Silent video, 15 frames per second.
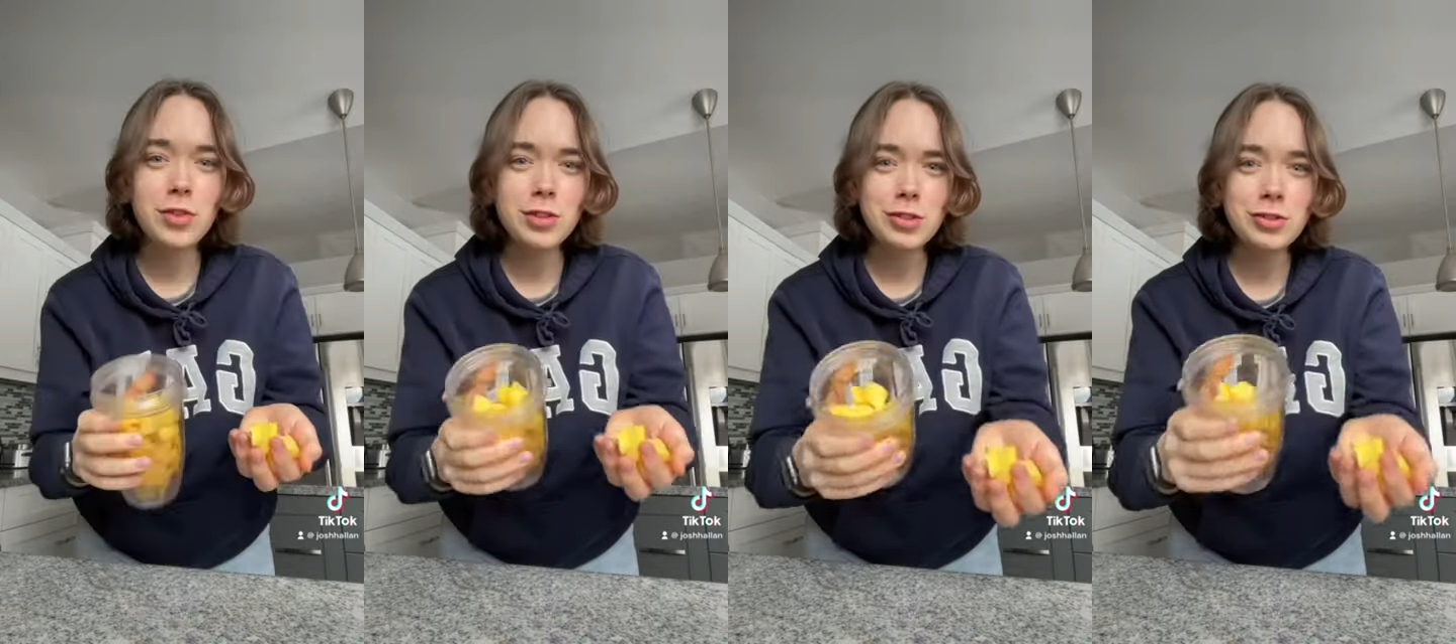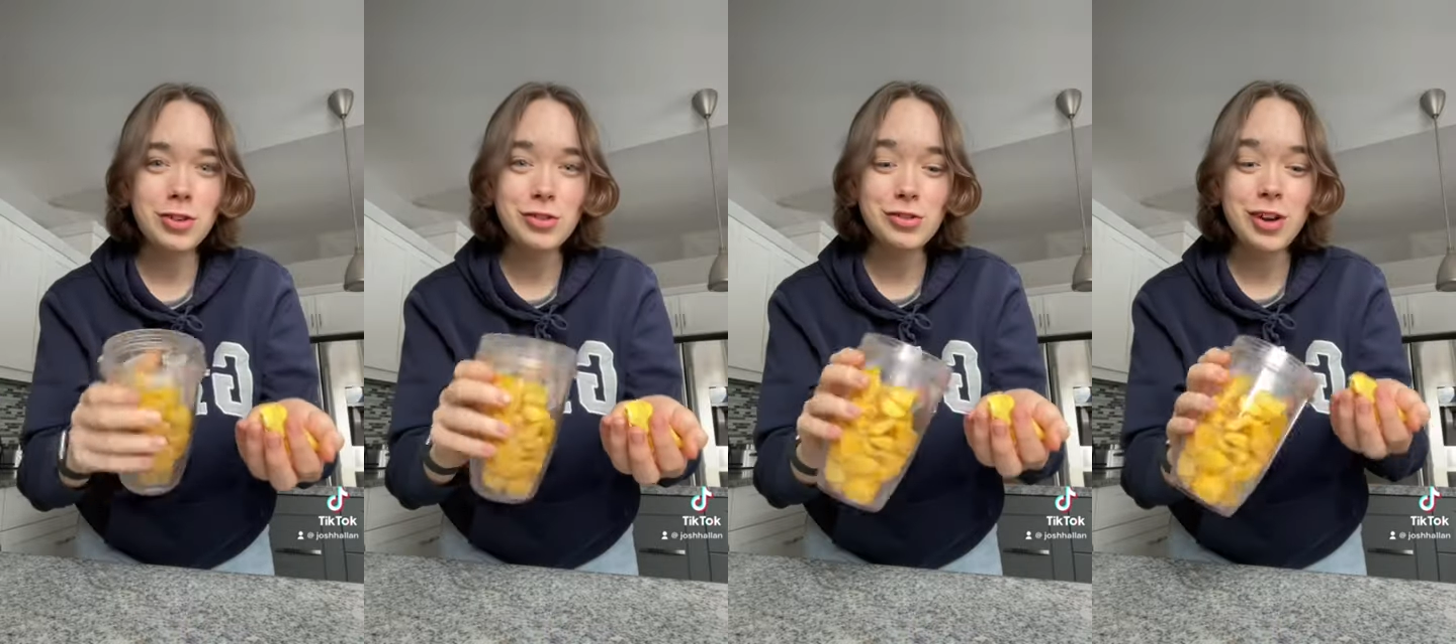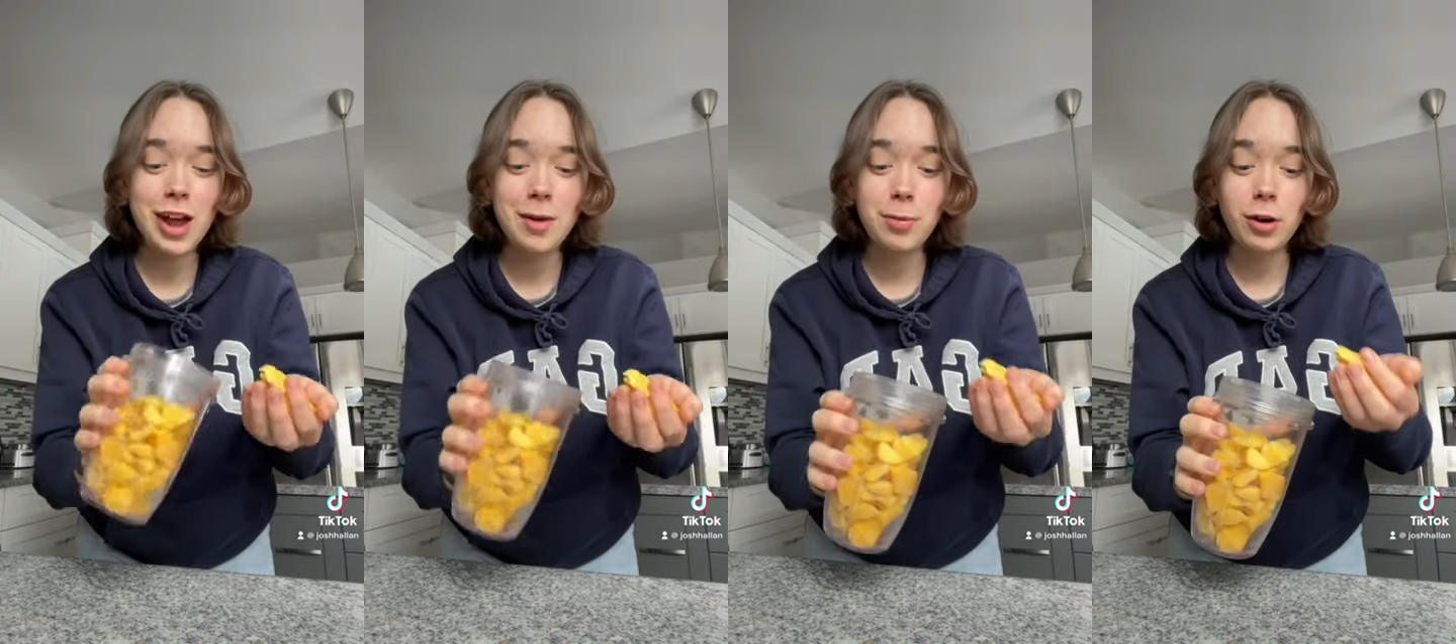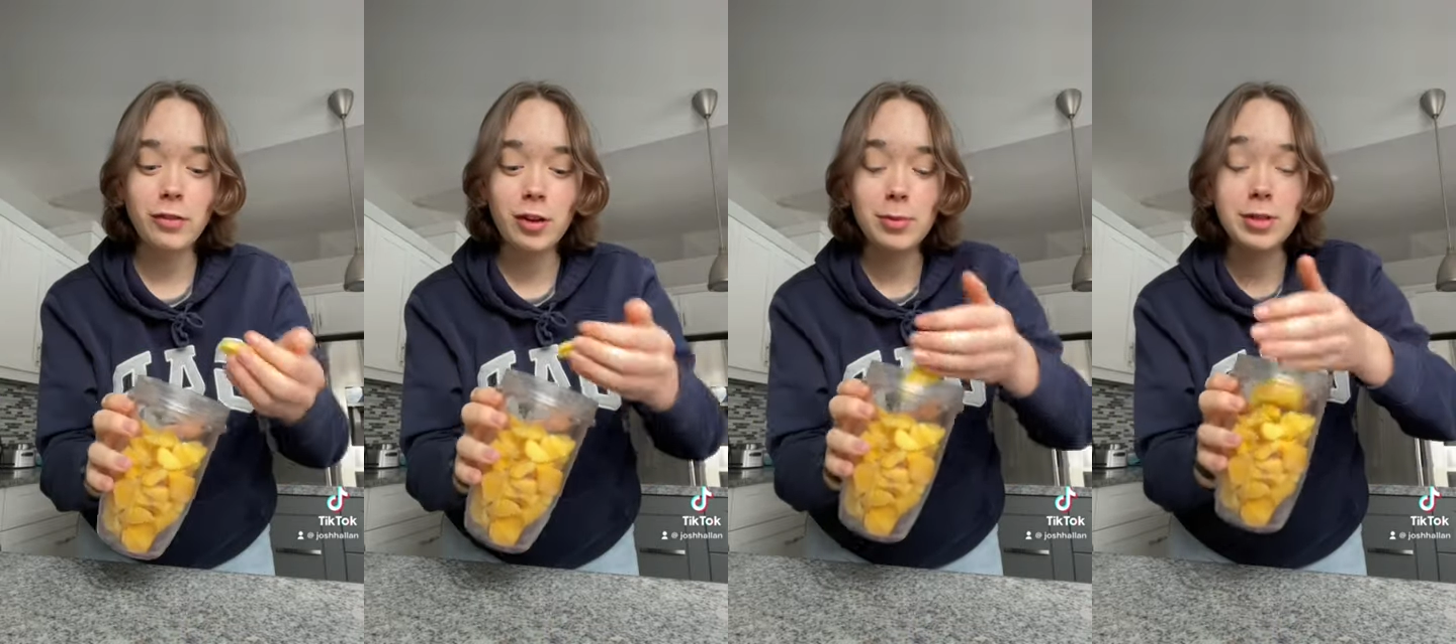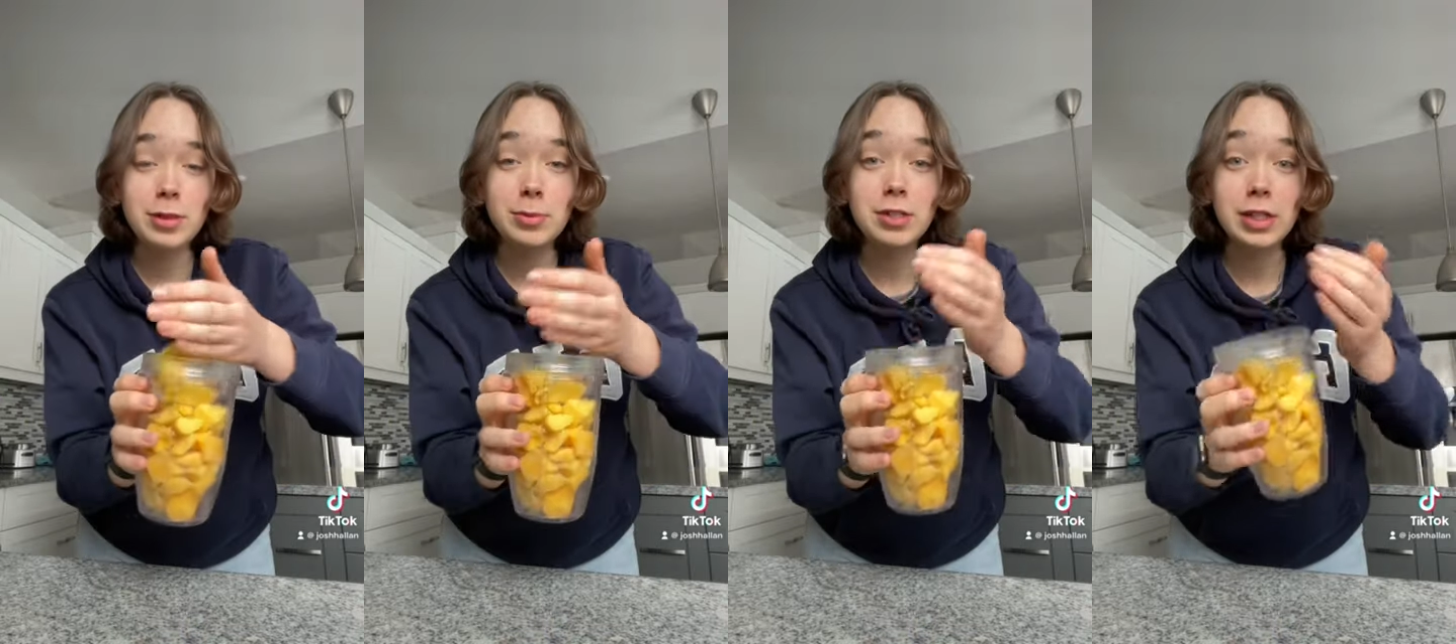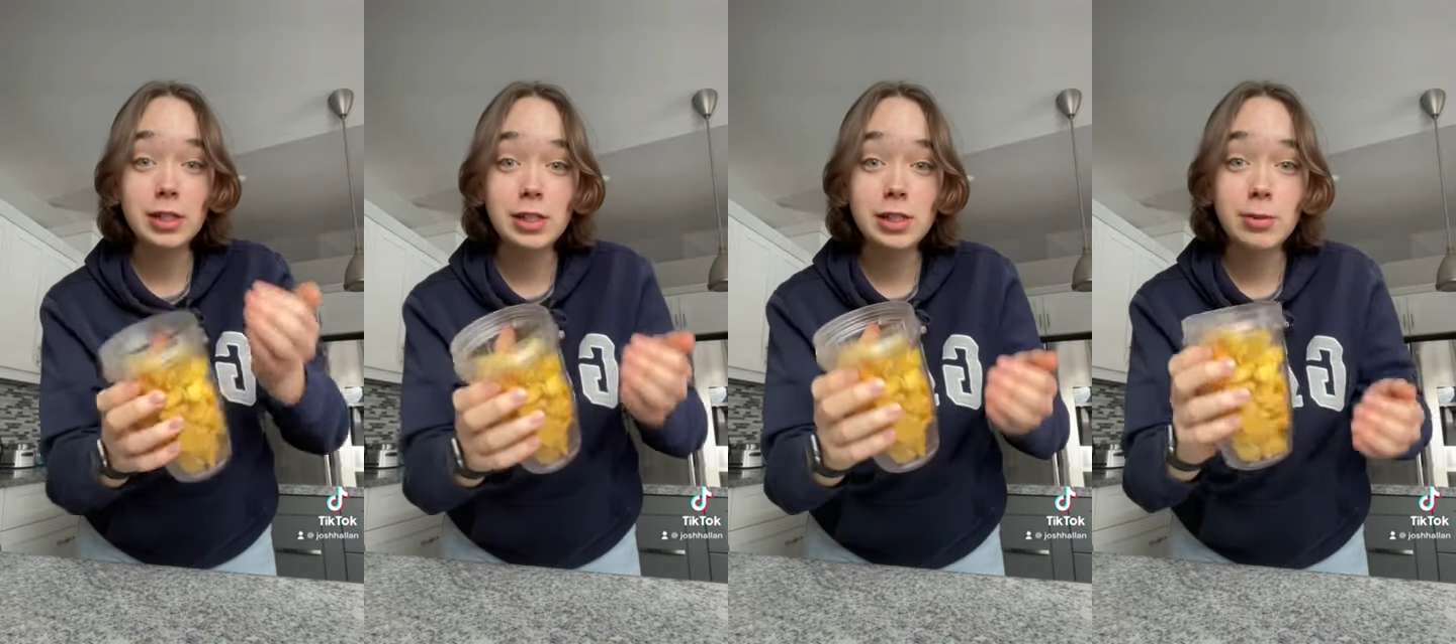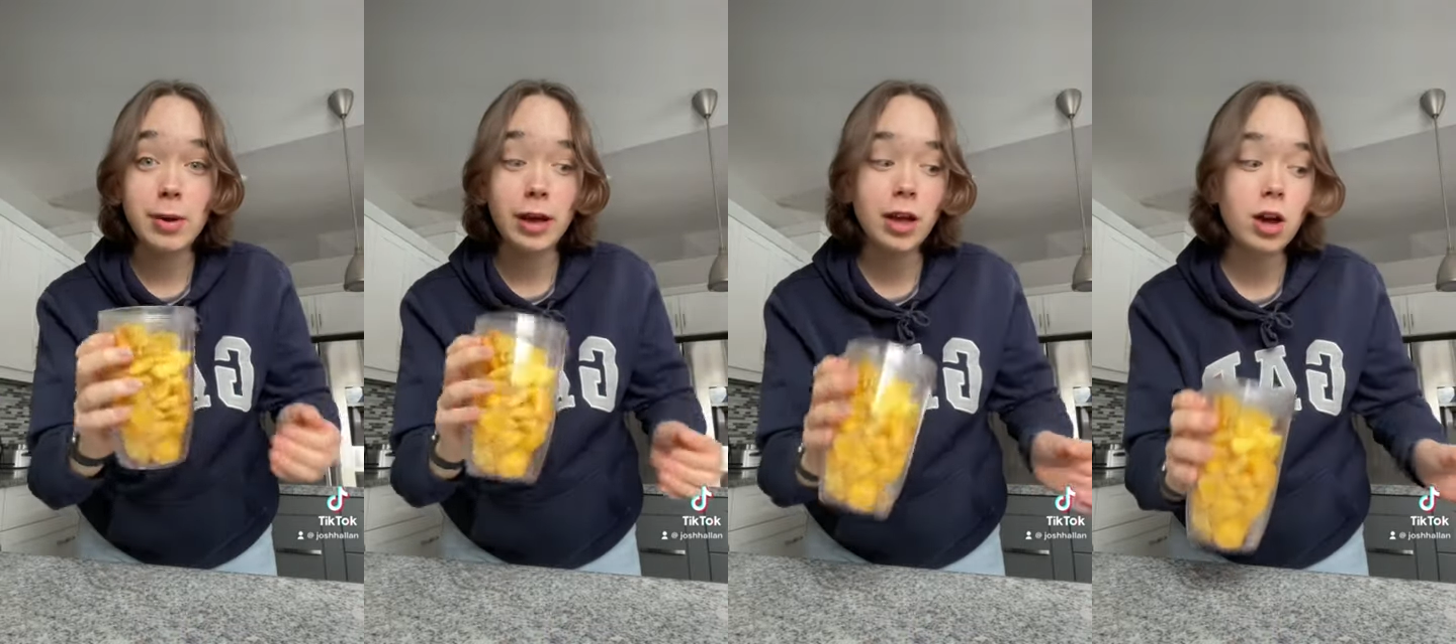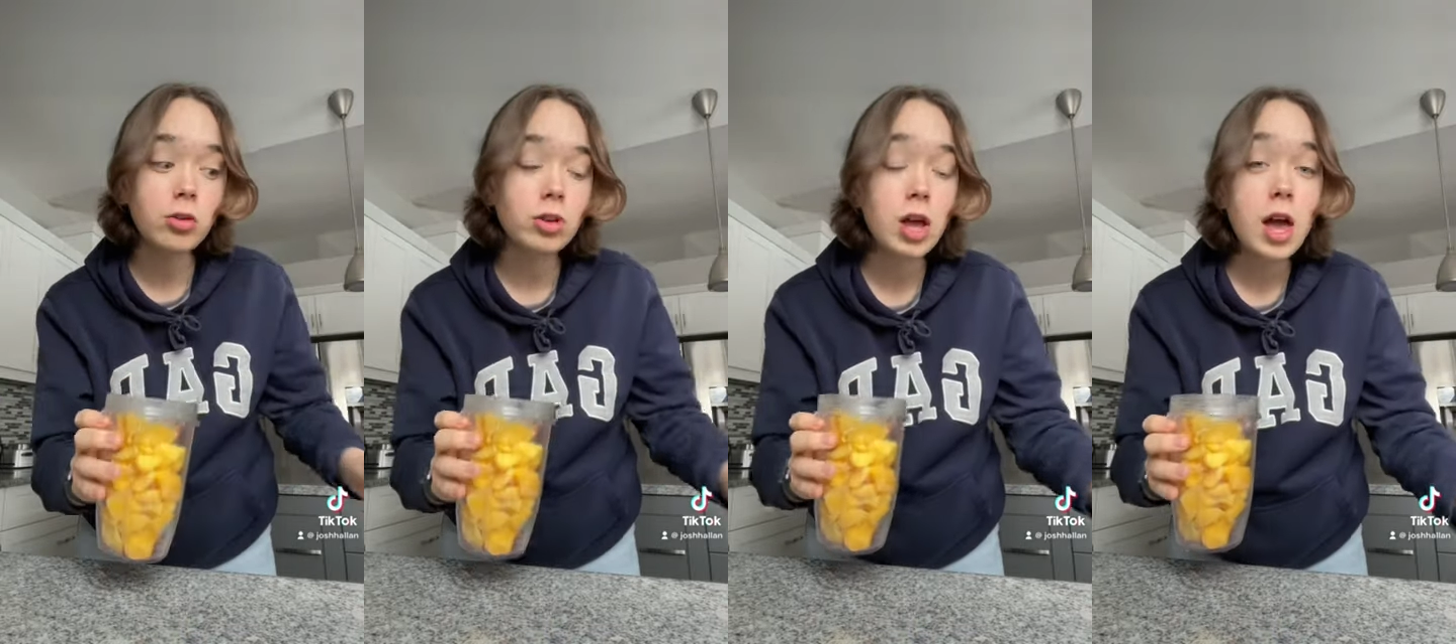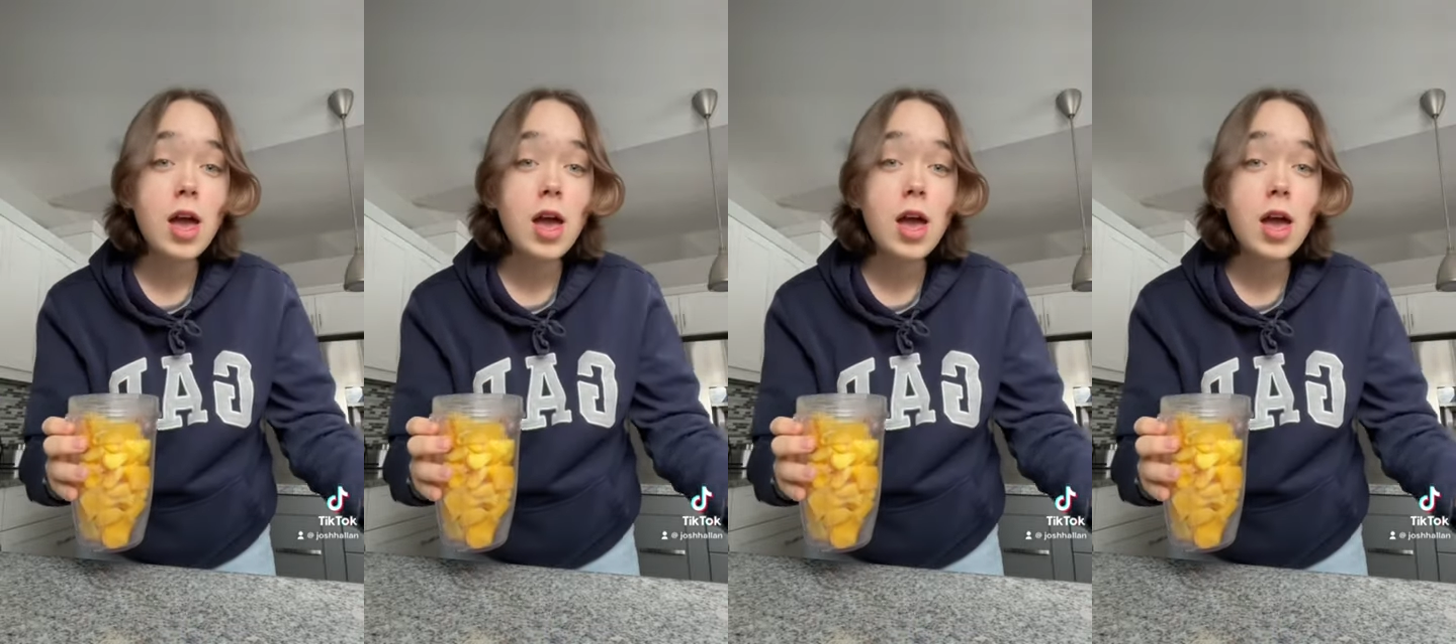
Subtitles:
This is also kind of perfect because I'm addicted to mango,